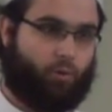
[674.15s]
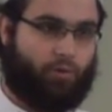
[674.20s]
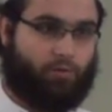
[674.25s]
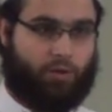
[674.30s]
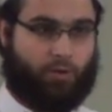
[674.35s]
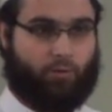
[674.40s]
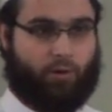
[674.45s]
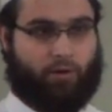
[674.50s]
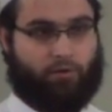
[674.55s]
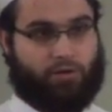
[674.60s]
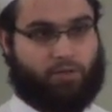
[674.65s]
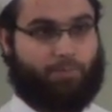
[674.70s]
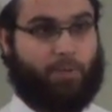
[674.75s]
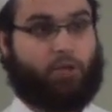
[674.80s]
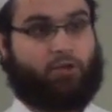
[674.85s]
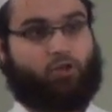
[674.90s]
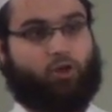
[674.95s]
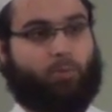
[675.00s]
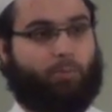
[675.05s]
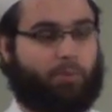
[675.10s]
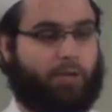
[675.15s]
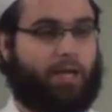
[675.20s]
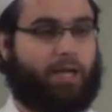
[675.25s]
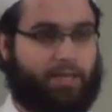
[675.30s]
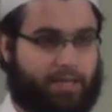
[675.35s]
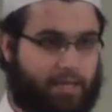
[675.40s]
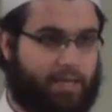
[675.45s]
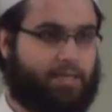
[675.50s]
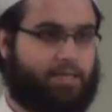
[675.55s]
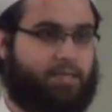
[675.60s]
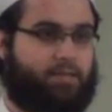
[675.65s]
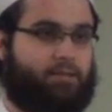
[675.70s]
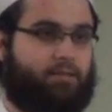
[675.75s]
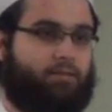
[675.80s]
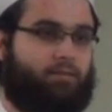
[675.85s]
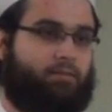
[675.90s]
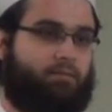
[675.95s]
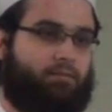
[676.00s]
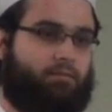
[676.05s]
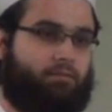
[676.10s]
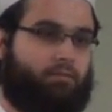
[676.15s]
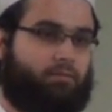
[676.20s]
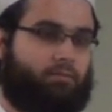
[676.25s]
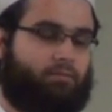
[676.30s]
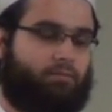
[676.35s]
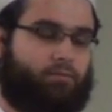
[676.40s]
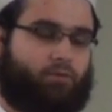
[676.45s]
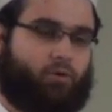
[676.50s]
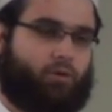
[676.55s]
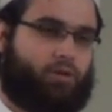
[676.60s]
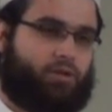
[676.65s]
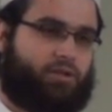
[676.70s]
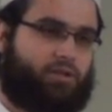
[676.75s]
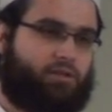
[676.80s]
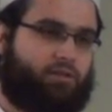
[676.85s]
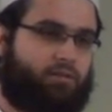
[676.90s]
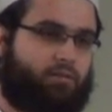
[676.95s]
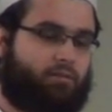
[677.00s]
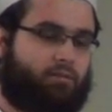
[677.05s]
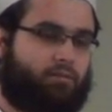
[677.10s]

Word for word: when they do not respect your blood. Yes, of course.